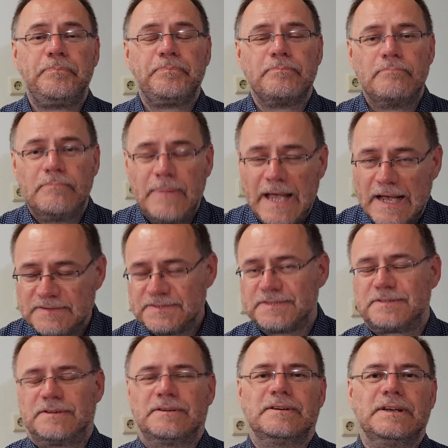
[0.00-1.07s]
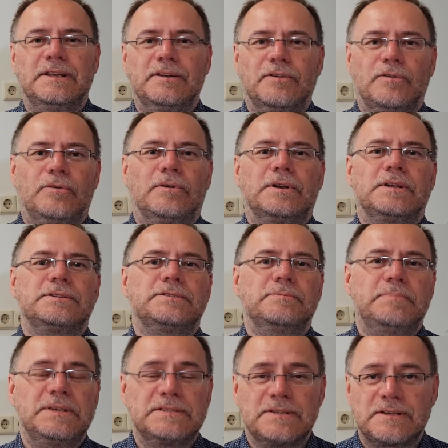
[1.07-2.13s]
master in order to
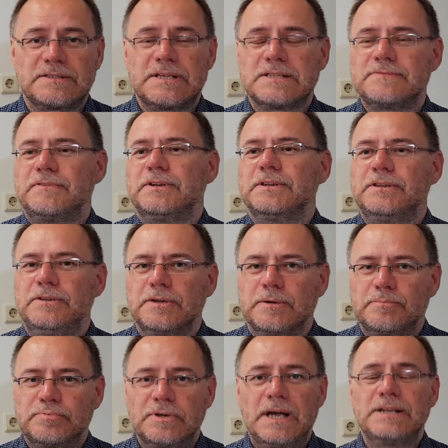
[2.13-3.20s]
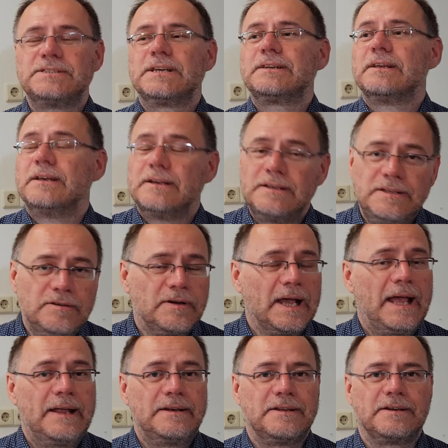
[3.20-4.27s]
be successful in your project, you
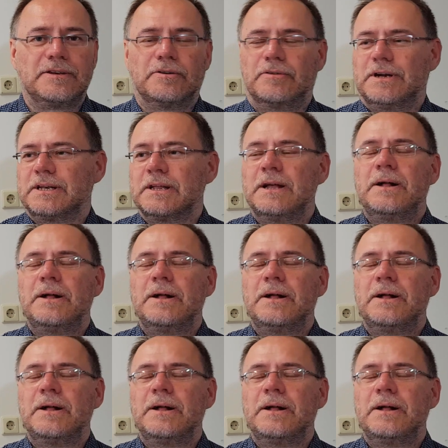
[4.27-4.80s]
can't ignore it.